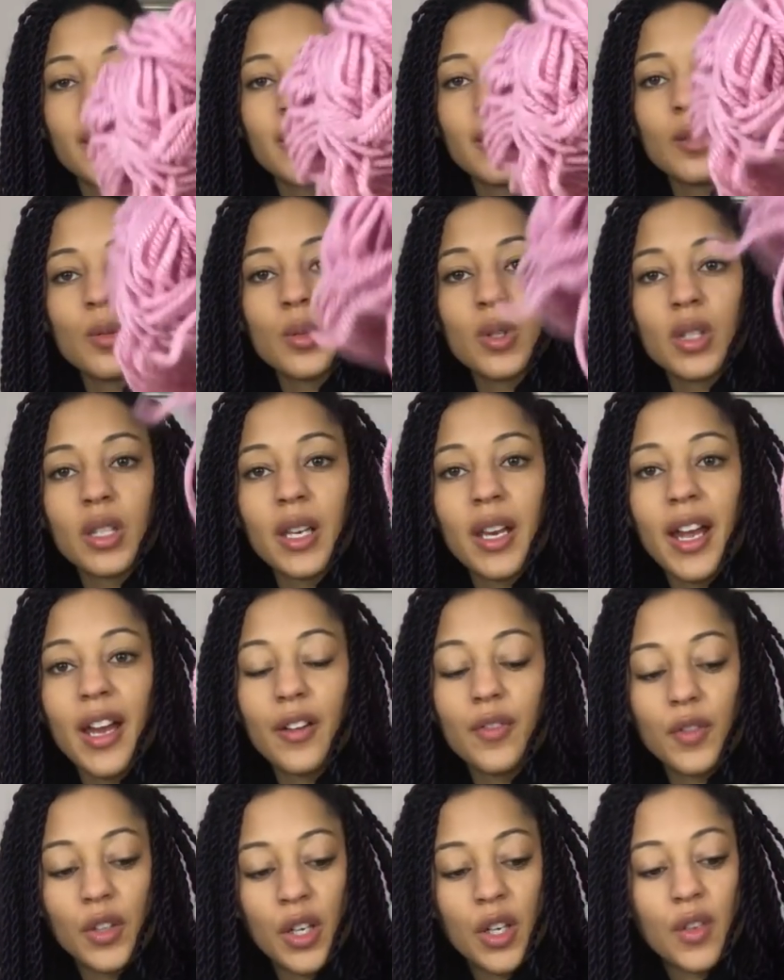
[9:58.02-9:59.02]
this was the
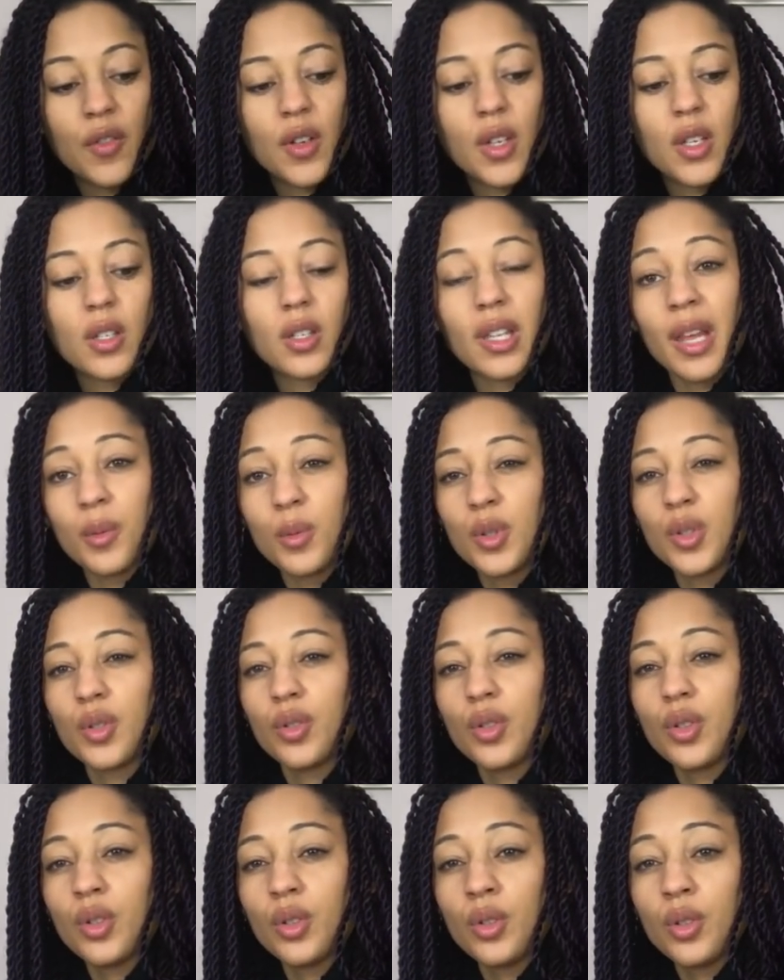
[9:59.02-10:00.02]
leftovers so there was
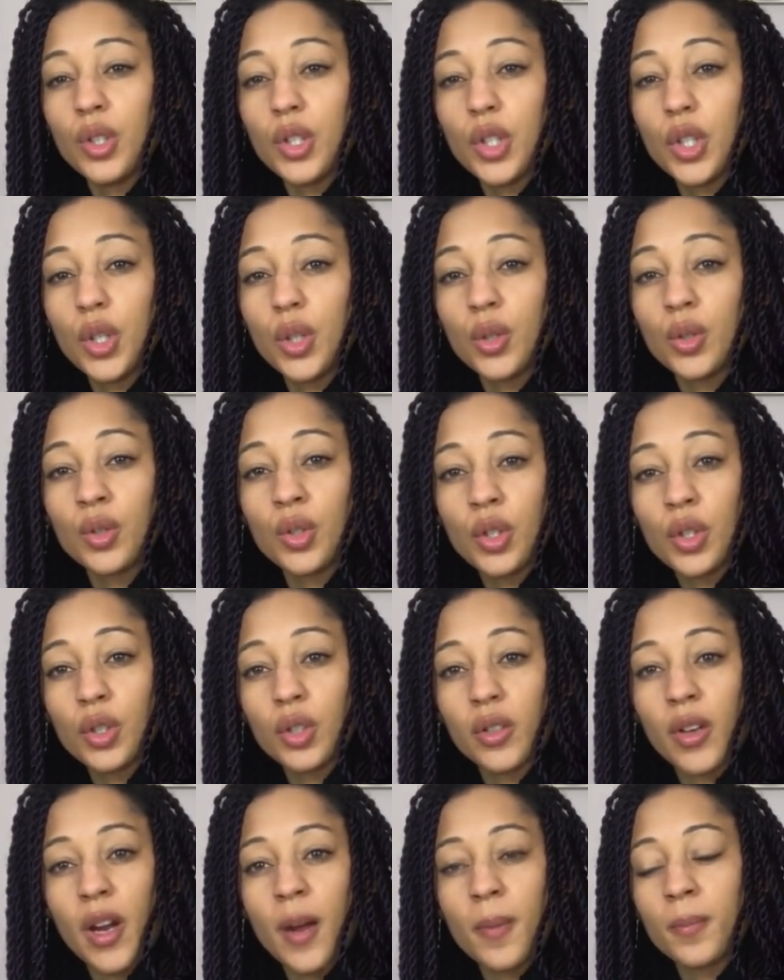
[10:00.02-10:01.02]
just under
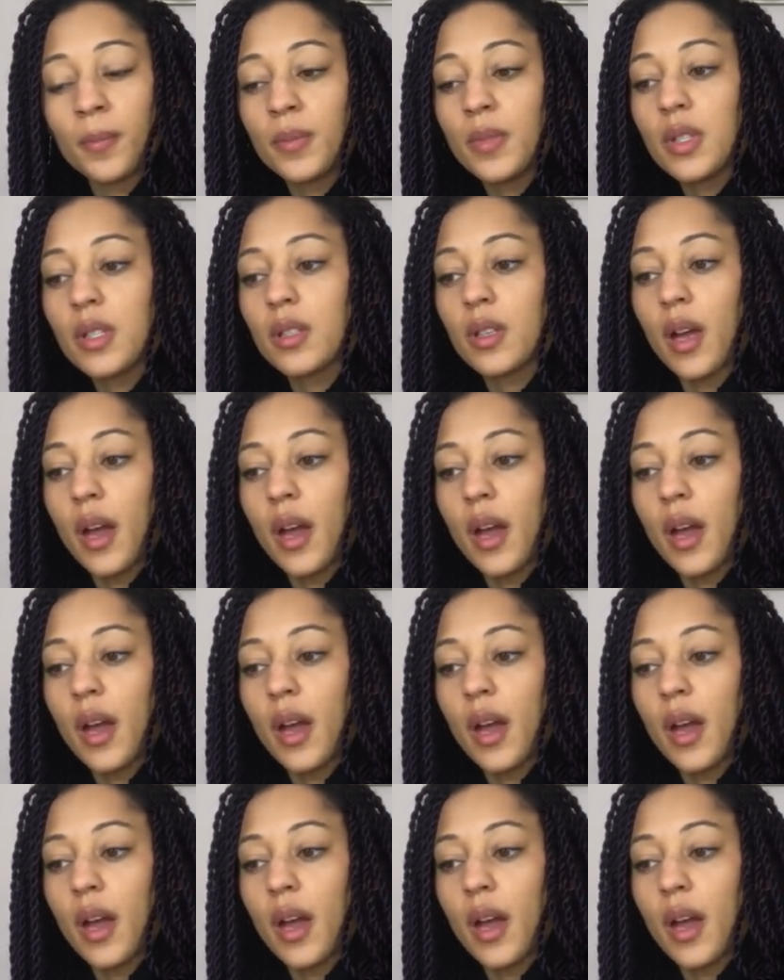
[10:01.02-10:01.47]
200 grams